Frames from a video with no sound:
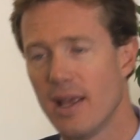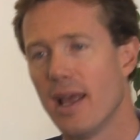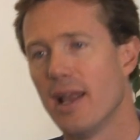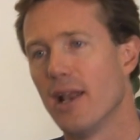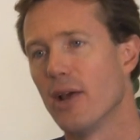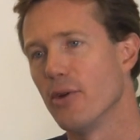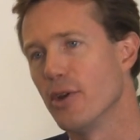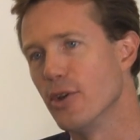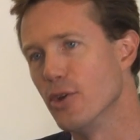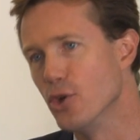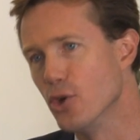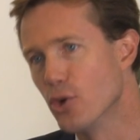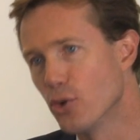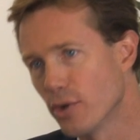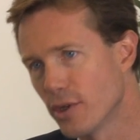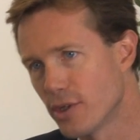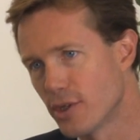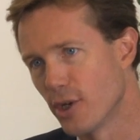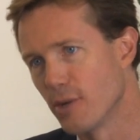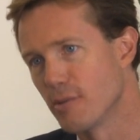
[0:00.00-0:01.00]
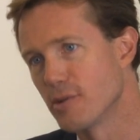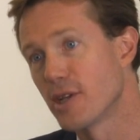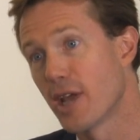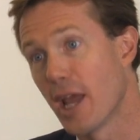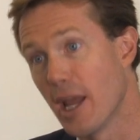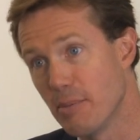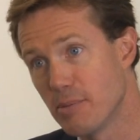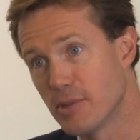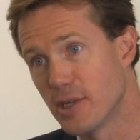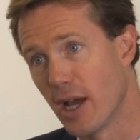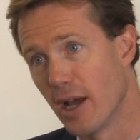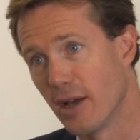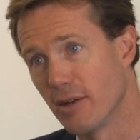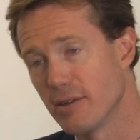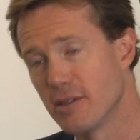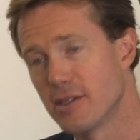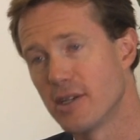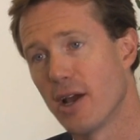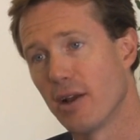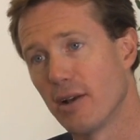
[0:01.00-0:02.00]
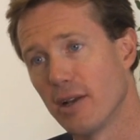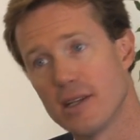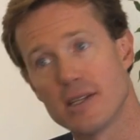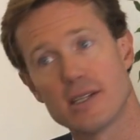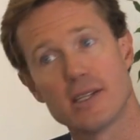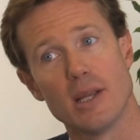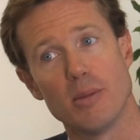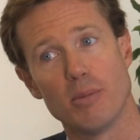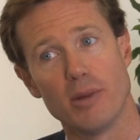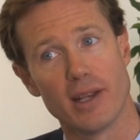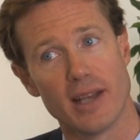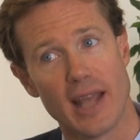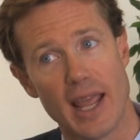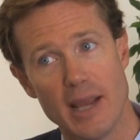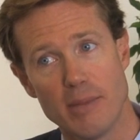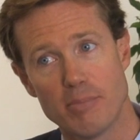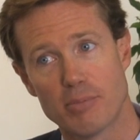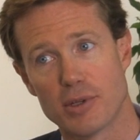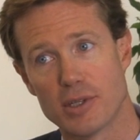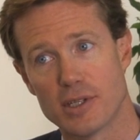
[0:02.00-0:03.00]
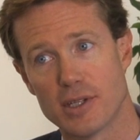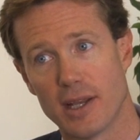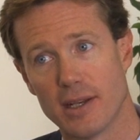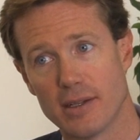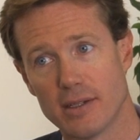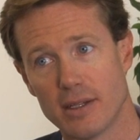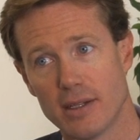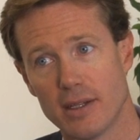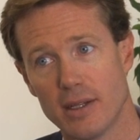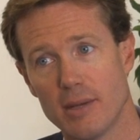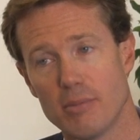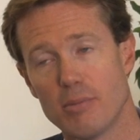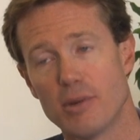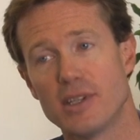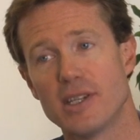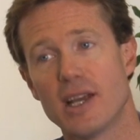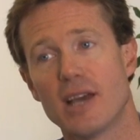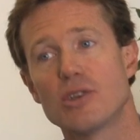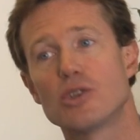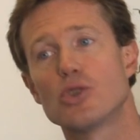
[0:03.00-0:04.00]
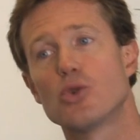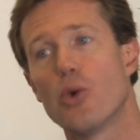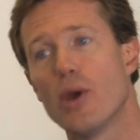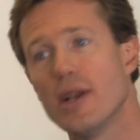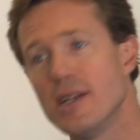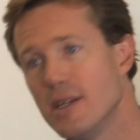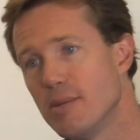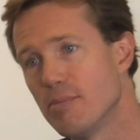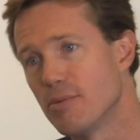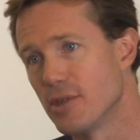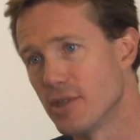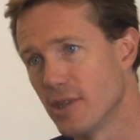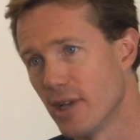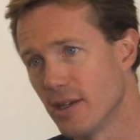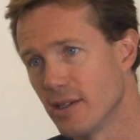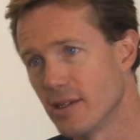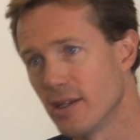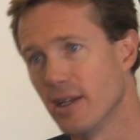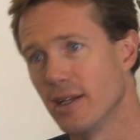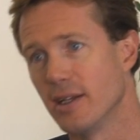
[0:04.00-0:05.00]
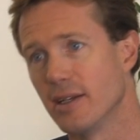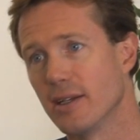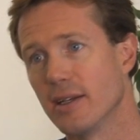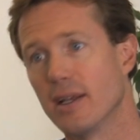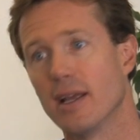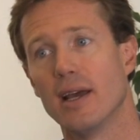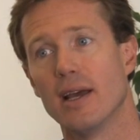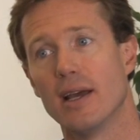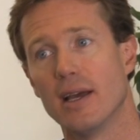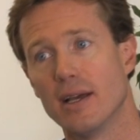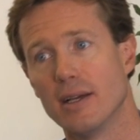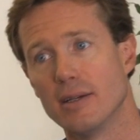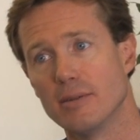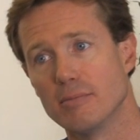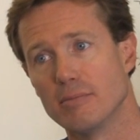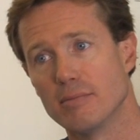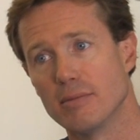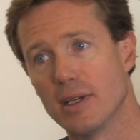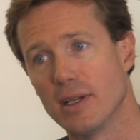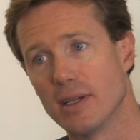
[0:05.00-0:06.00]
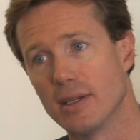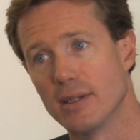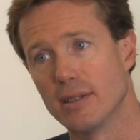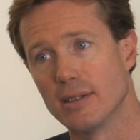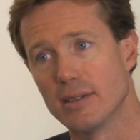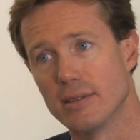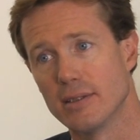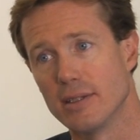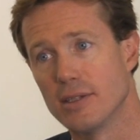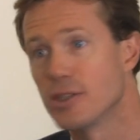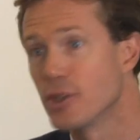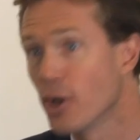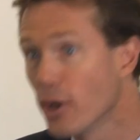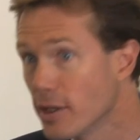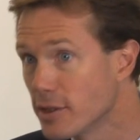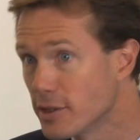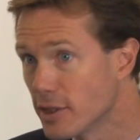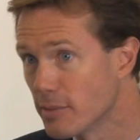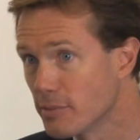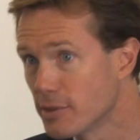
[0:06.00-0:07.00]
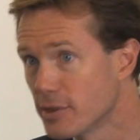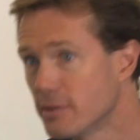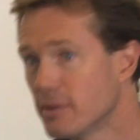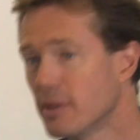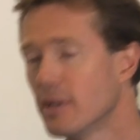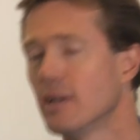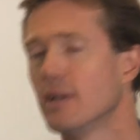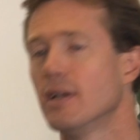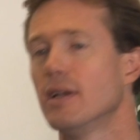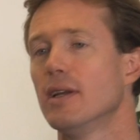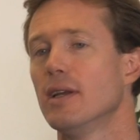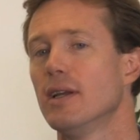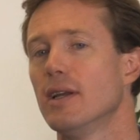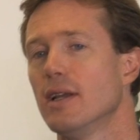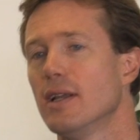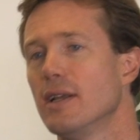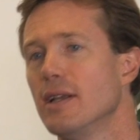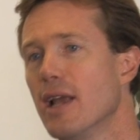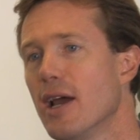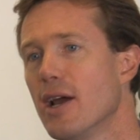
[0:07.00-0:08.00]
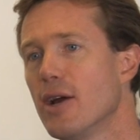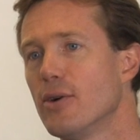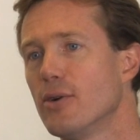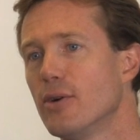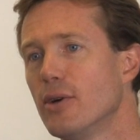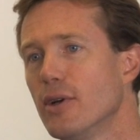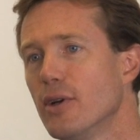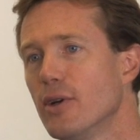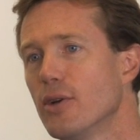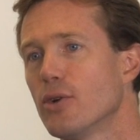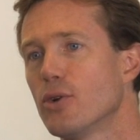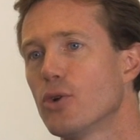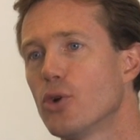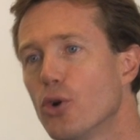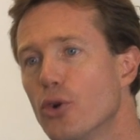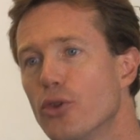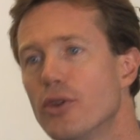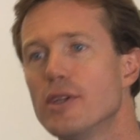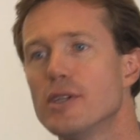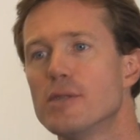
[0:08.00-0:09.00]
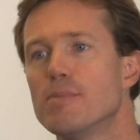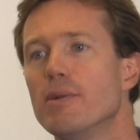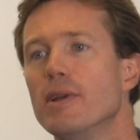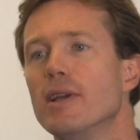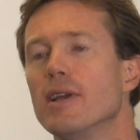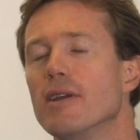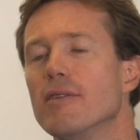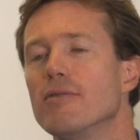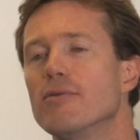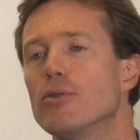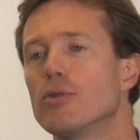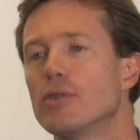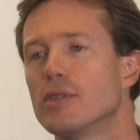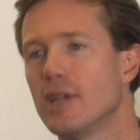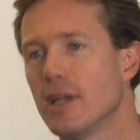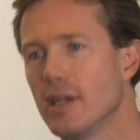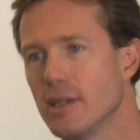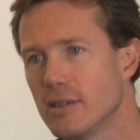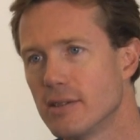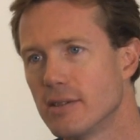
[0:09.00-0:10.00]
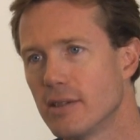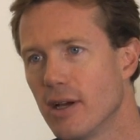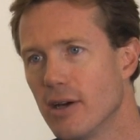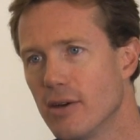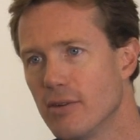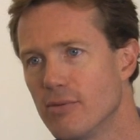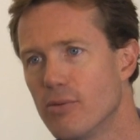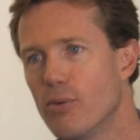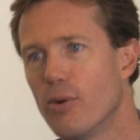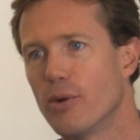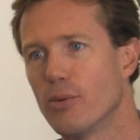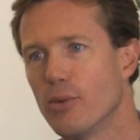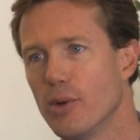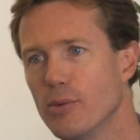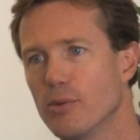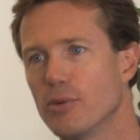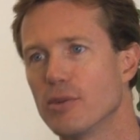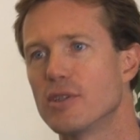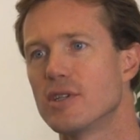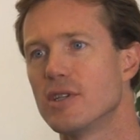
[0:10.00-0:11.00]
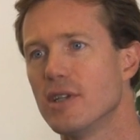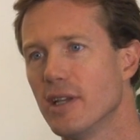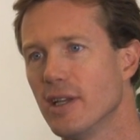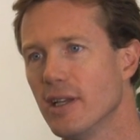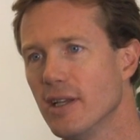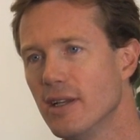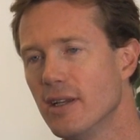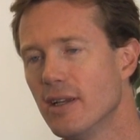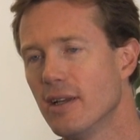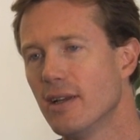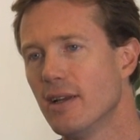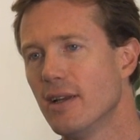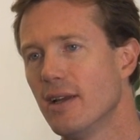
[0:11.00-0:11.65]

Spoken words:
Now in euro terms, Cape Town is down less steeply at 8%, but down 20% in sterling terms. Now, could this be a foretaste of what we will see